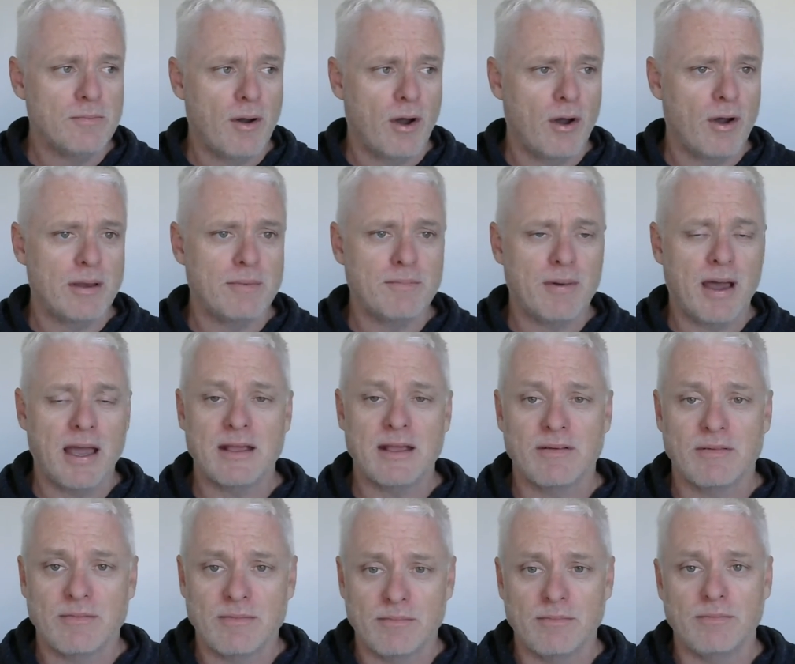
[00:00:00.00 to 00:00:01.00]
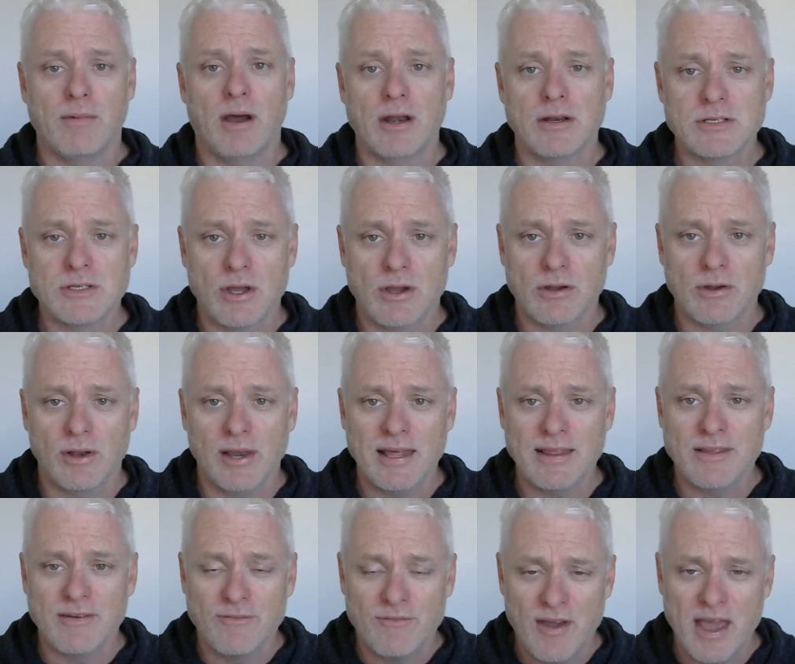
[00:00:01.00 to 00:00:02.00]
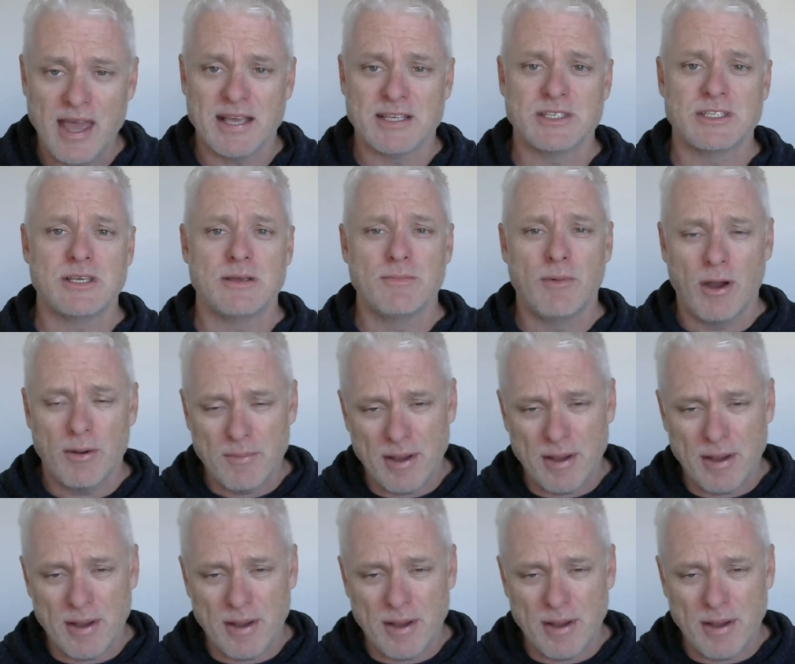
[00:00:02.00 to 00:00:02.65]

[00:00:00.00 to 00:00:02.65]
You might make motorcycle leather vests.